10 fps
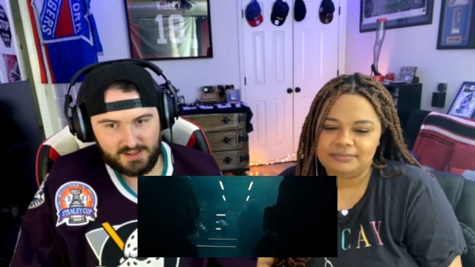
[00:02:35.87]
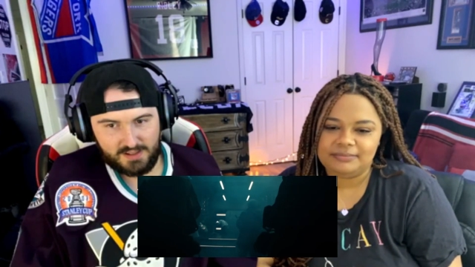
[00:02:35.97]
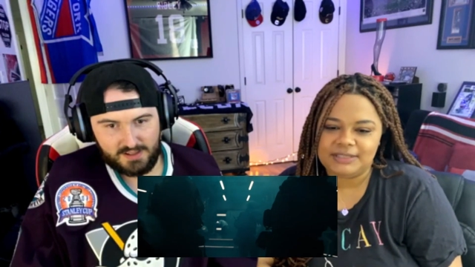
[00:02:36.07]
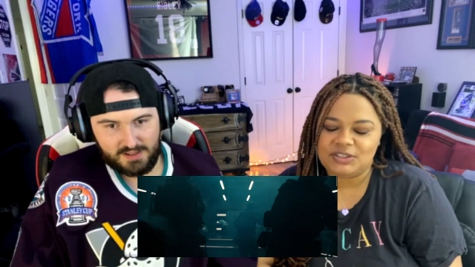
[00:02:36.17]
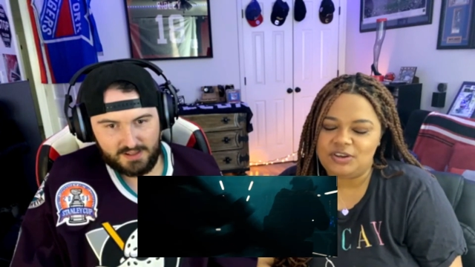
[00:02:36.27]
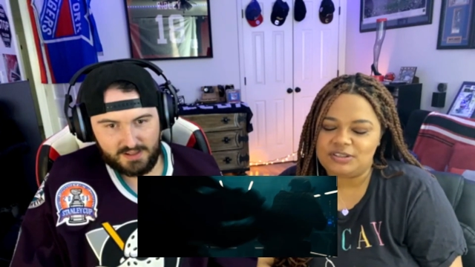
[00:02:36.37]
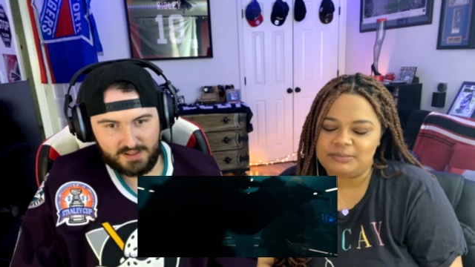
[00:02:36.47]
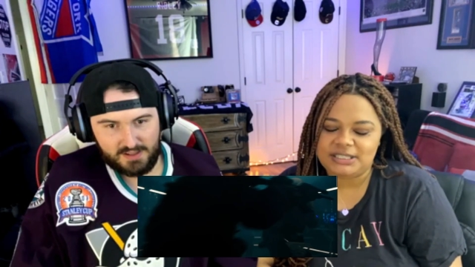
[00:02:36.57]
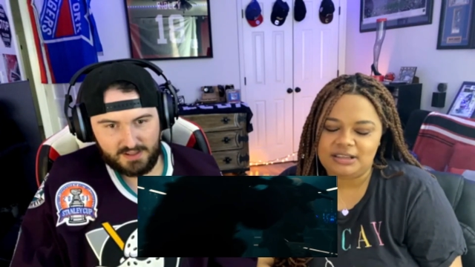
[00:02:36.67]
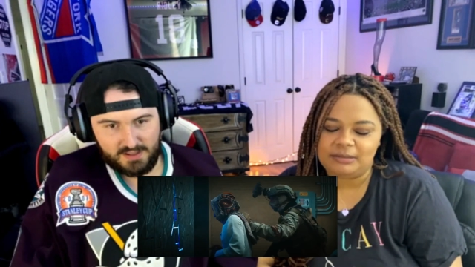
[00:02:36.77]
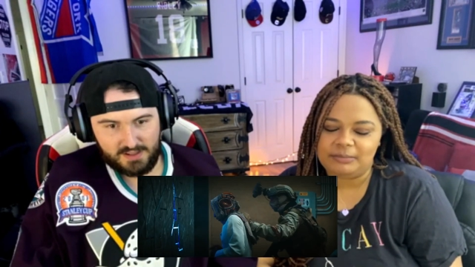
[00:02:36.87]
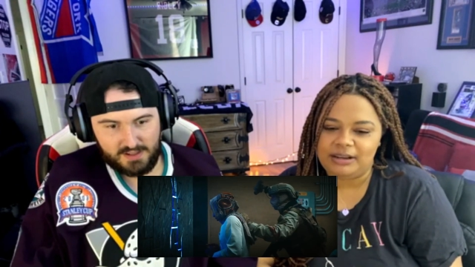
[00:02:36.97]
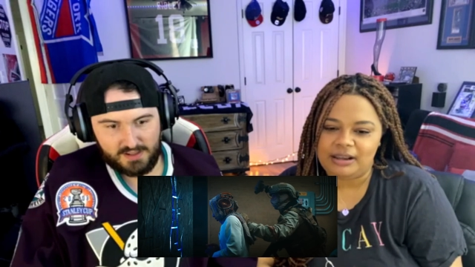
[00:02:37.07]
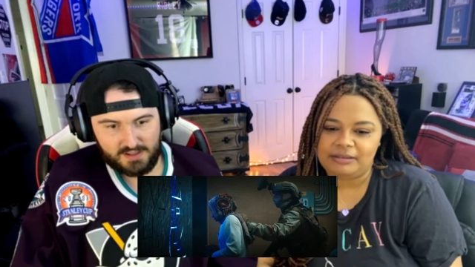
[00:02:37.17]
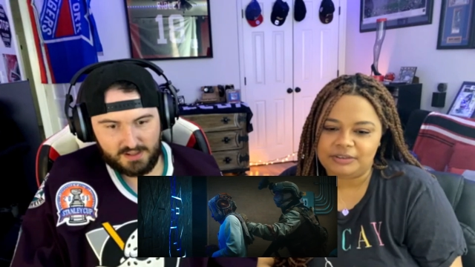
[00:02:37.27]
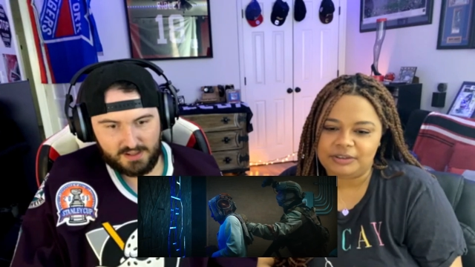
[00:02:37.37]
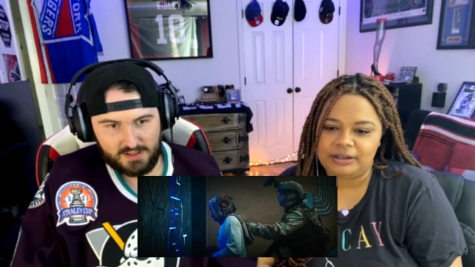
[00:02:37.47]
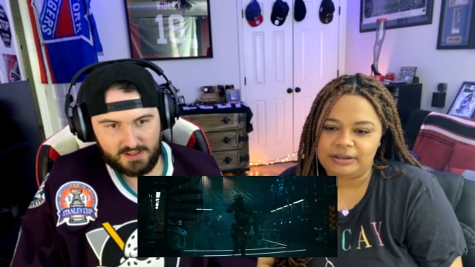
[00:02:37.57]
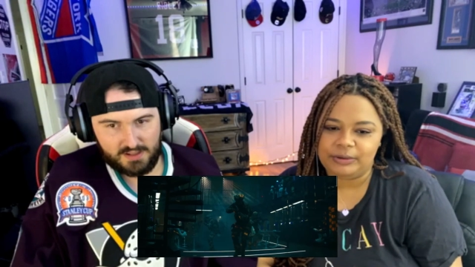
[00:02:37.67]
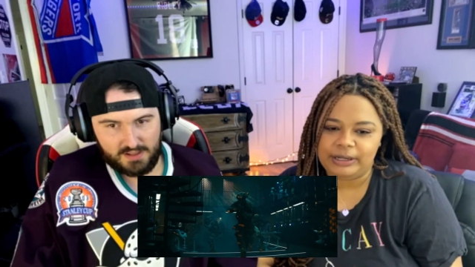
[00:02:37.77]
Speaker 1: The song's gonna be stuck in my head after
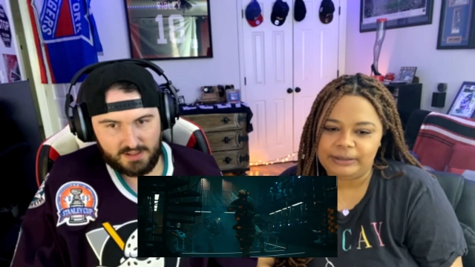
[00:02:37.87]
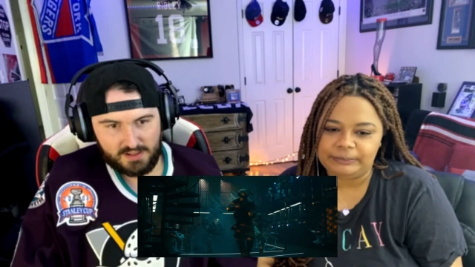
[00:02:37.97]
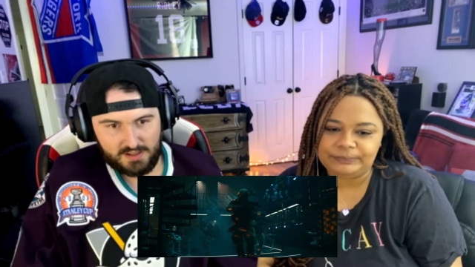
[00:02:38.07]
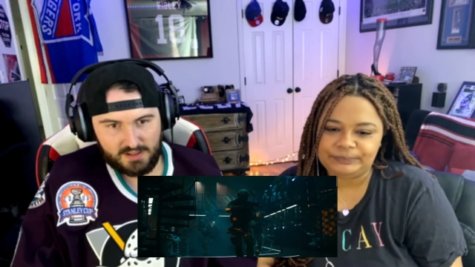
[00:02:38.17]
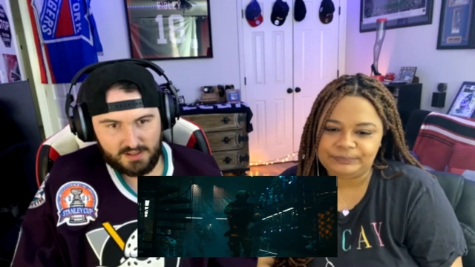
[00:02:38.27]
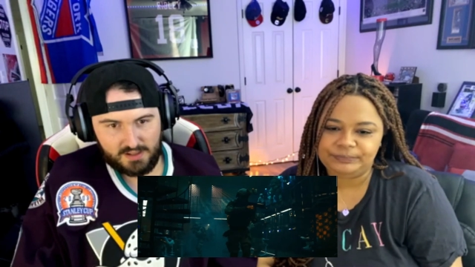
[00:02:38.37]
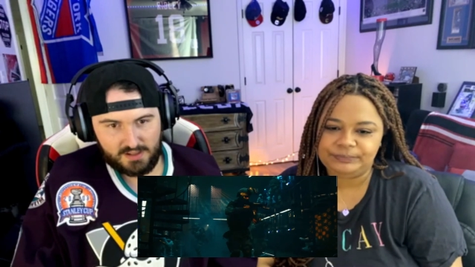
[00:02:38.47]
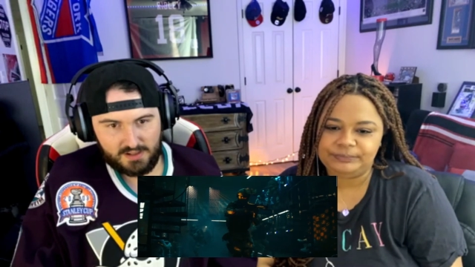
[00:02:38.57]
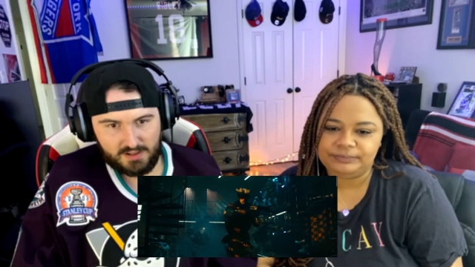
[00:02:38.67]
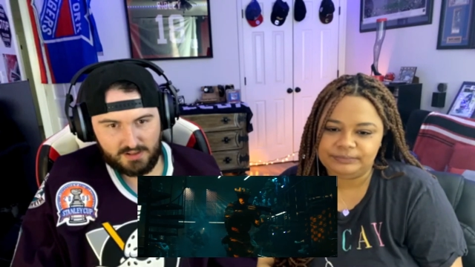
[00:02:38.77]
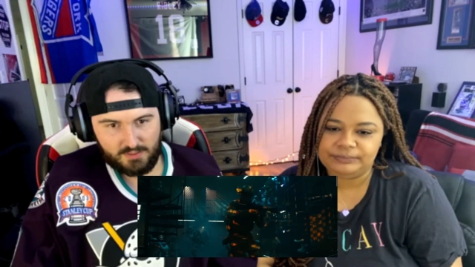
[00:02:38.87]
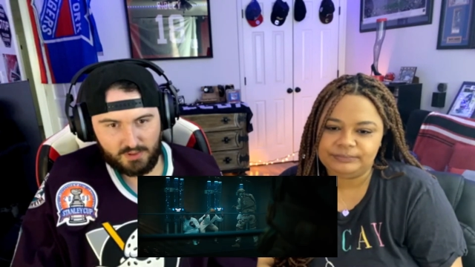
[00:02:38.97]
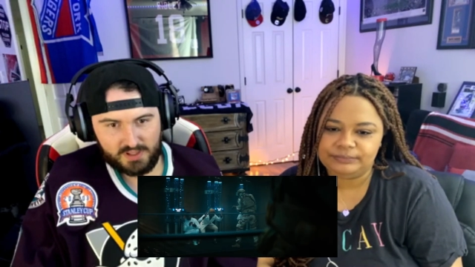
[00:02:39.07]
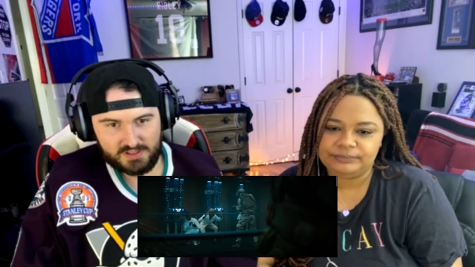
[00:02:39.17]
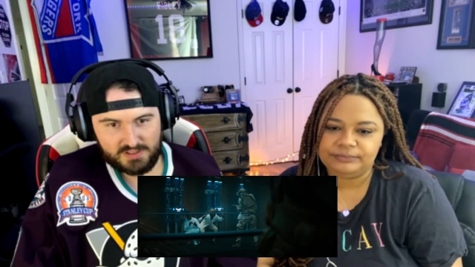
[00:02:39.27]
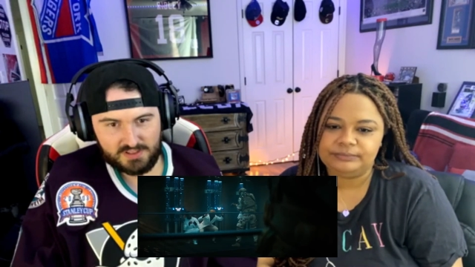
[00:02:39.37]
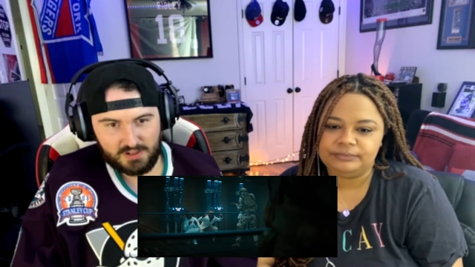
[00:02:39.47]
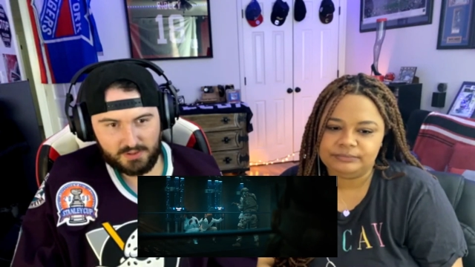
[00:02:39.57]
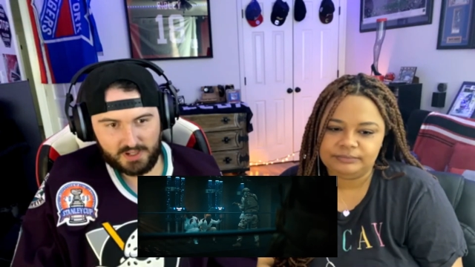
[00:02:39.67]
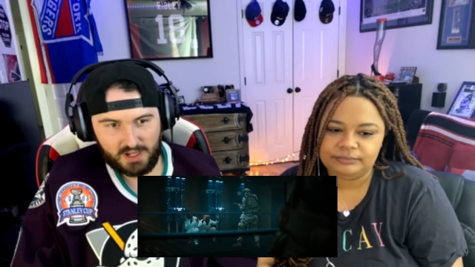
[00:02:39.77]
now. Great.
Speaker 2: What is
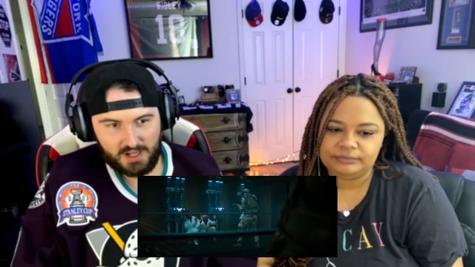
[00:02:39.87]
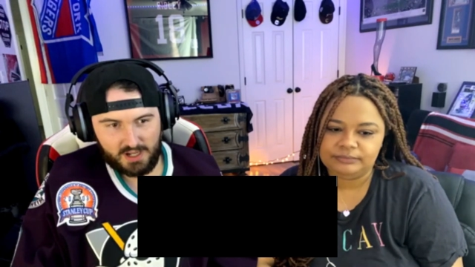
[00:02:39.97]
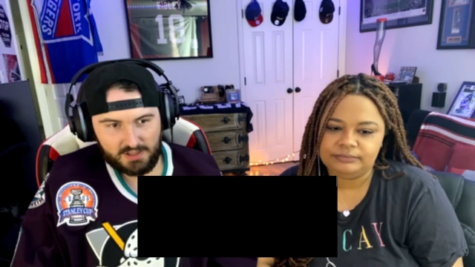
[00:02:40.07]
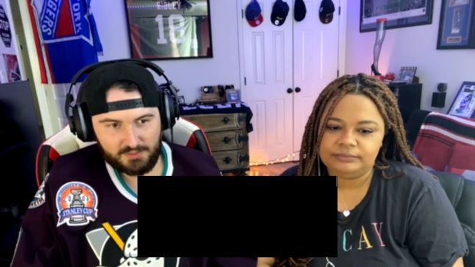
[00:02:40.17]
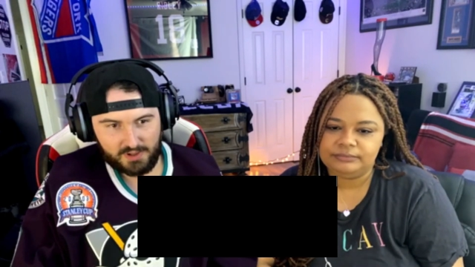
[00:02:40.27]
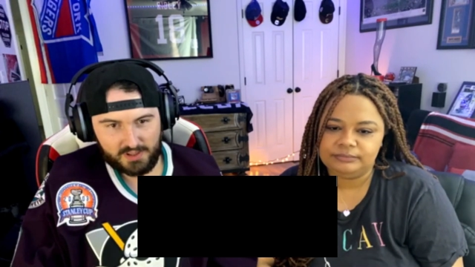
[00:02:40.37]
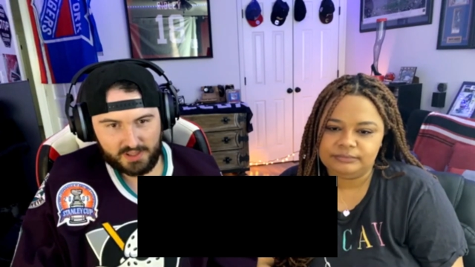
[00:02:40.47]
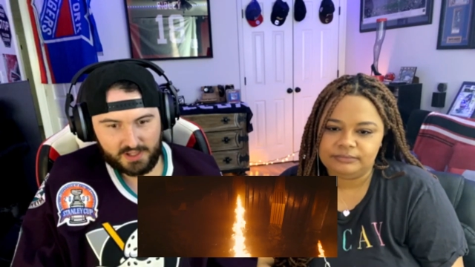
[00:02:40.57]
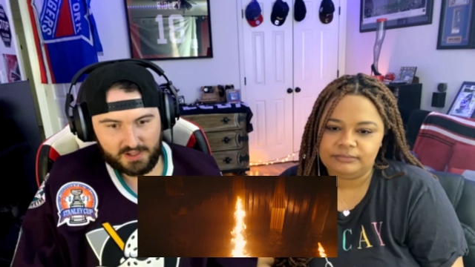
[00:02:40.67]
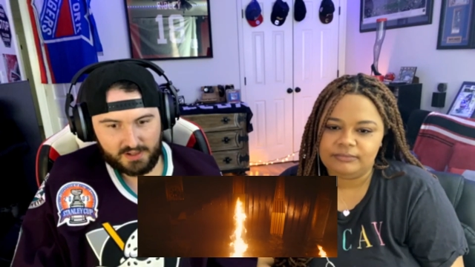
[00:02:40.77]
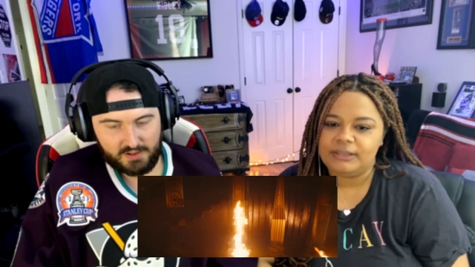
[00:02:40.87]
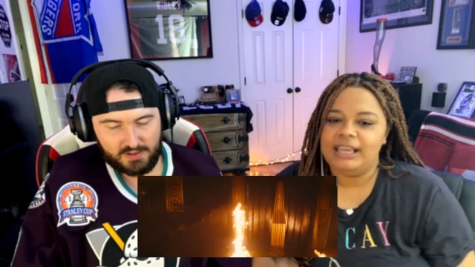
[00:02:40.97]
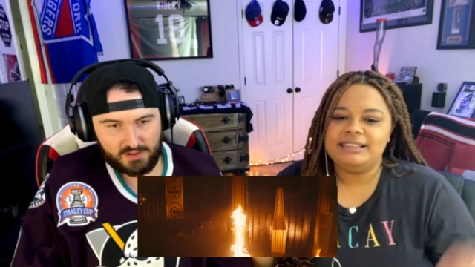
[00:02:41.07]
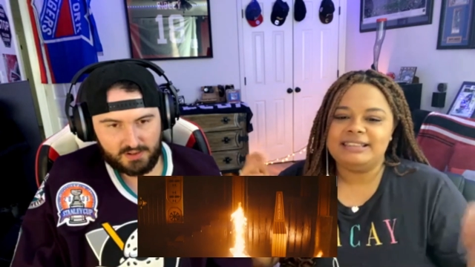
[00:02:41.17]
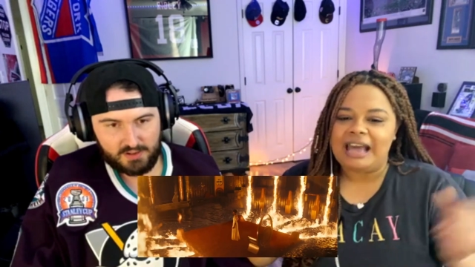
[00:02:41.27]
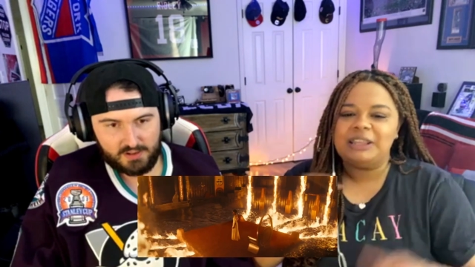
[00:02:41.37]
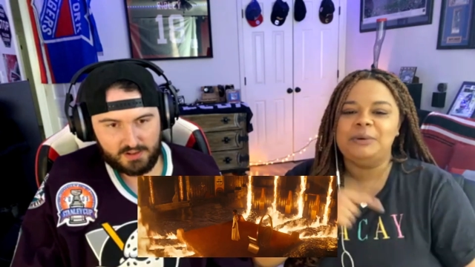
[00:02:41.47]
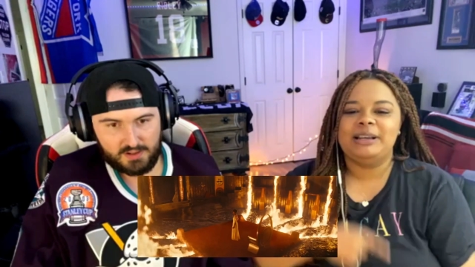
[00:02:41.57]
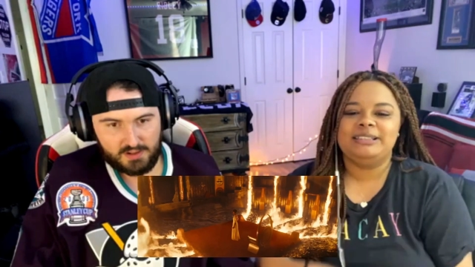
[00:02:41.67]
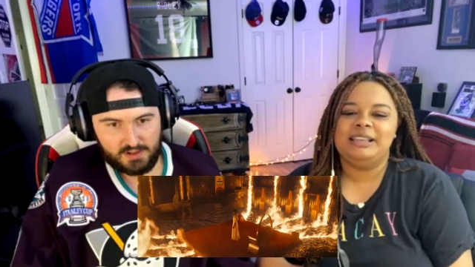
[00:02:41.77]
going on right now?
Speaker 1: Exactly
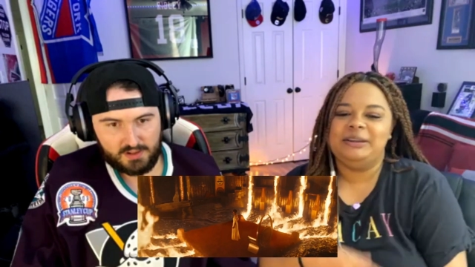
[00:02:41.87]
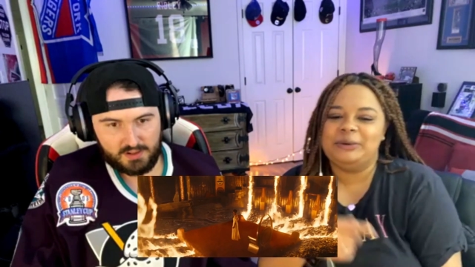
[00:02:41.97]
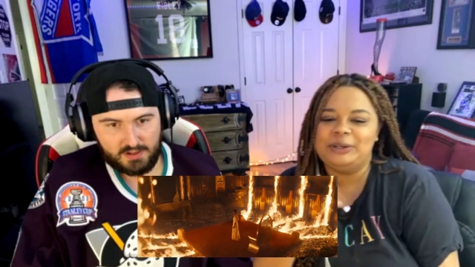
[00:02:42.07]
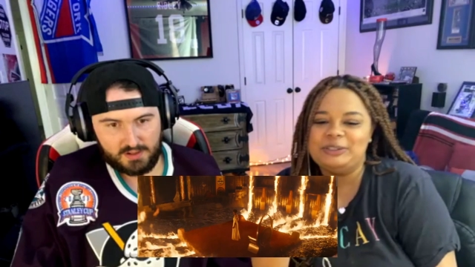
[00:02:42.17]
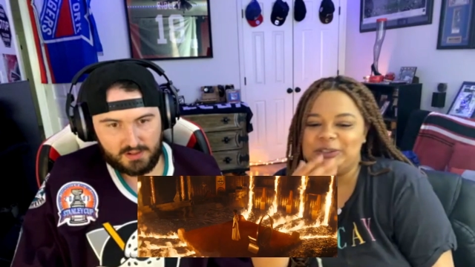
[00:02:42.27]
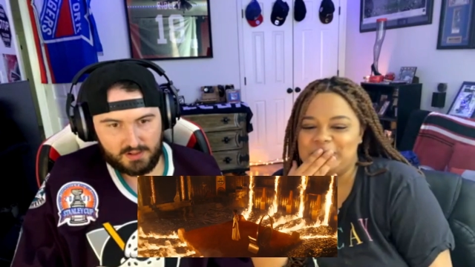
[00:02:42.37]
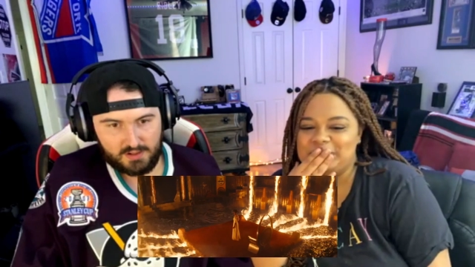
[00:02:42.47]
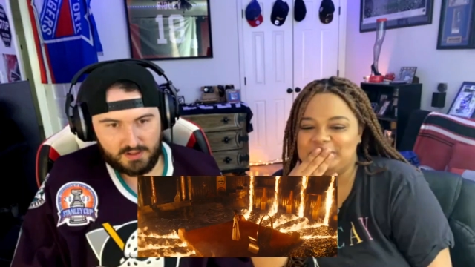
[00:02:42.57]
what I said they were gonna do.